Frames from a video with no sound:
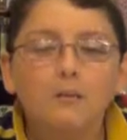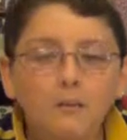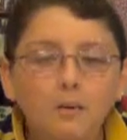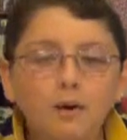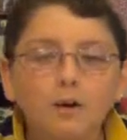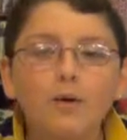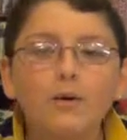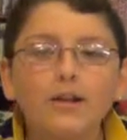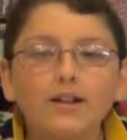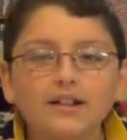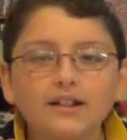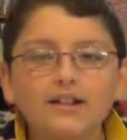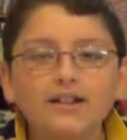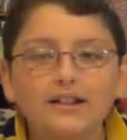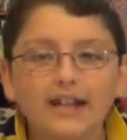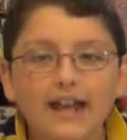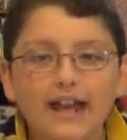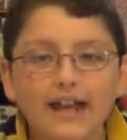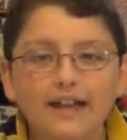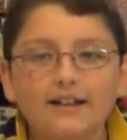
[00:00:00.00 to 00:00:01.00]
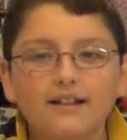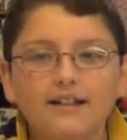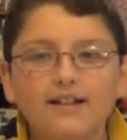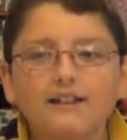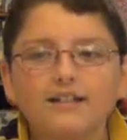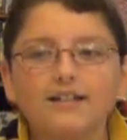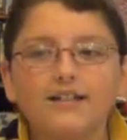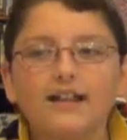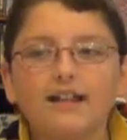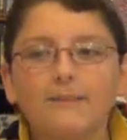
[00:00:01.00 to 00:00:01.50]
we're going to take
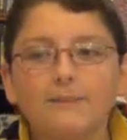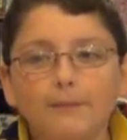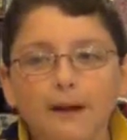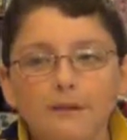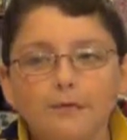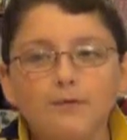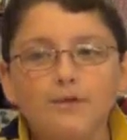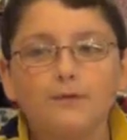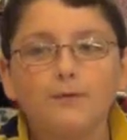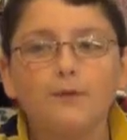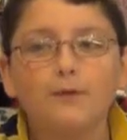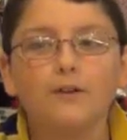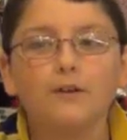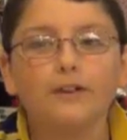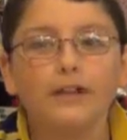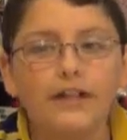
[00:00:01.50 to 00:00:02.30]
the amount for